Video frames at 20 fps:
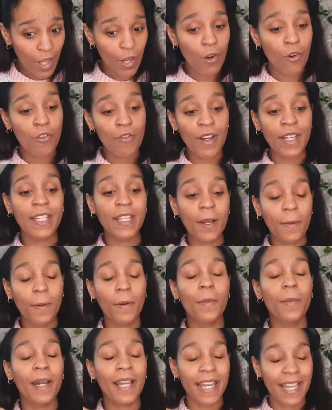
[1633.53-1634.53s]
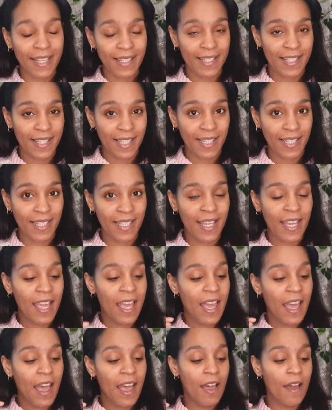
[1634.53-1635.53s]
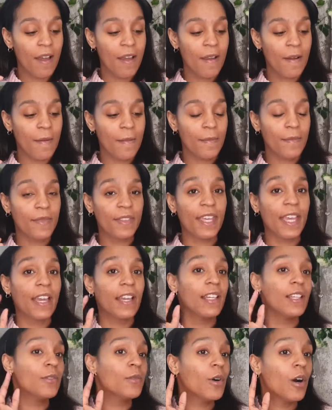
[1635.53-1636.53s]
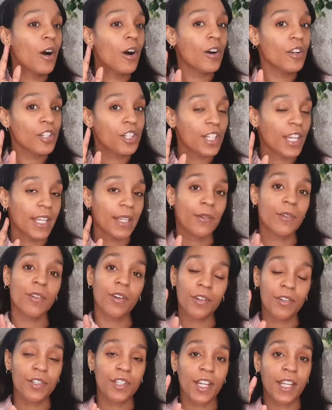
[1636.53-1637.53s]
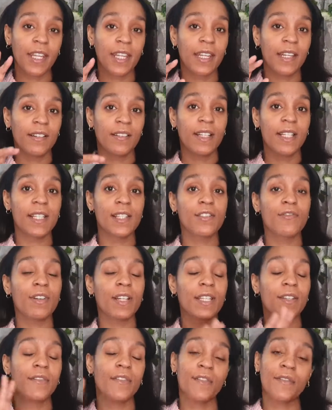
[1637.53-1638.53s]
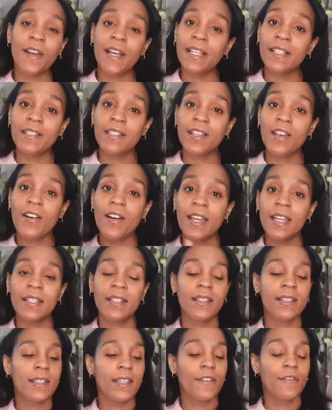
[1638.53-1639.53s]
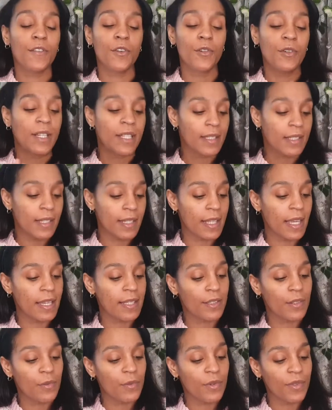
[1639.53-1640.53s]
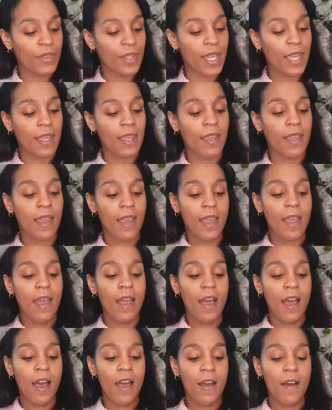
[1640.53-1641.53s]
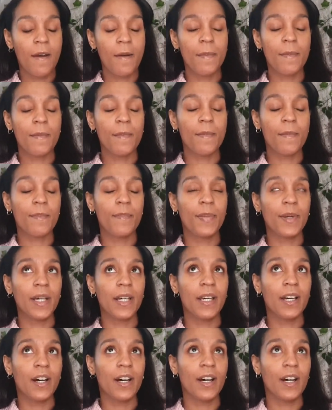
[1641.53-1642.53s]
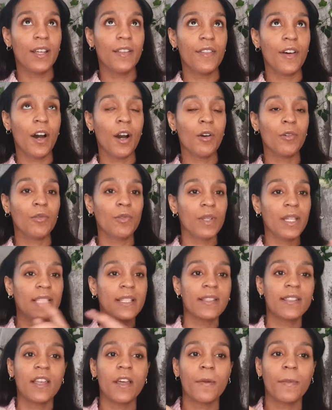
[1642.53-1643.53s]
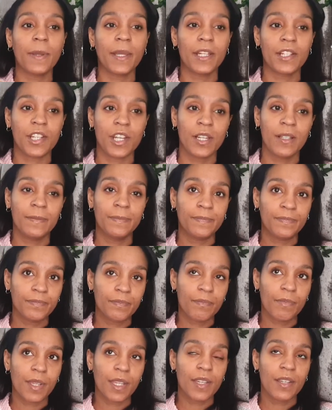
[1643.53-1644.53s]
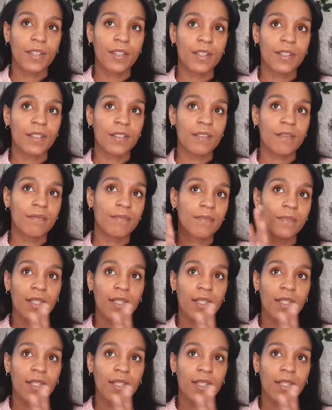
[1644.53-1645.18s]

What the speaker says: on my Etsy. They're little heart-shaped crochet earrings ready for Valentine's, if you're into that sort of thing. But I'll insert a picture because